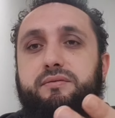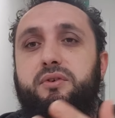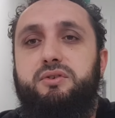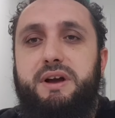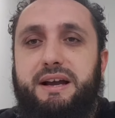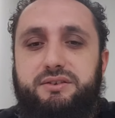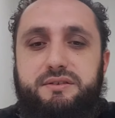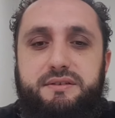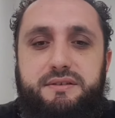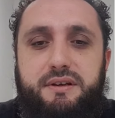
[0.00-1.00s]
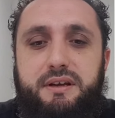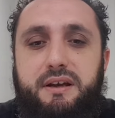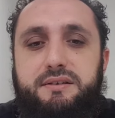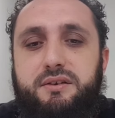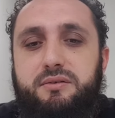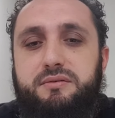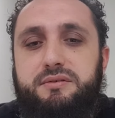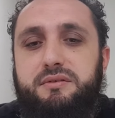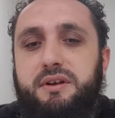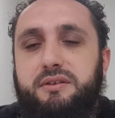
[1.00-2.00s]
your actions, okay? So
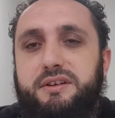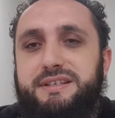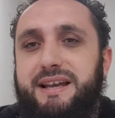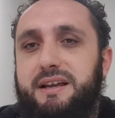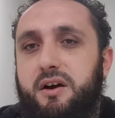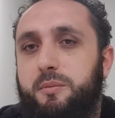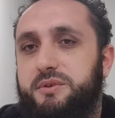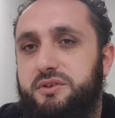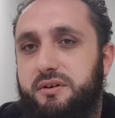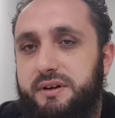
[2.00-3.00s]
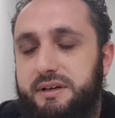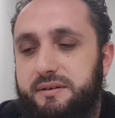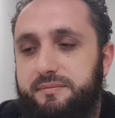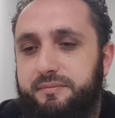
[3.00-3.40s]
to say I'm sorry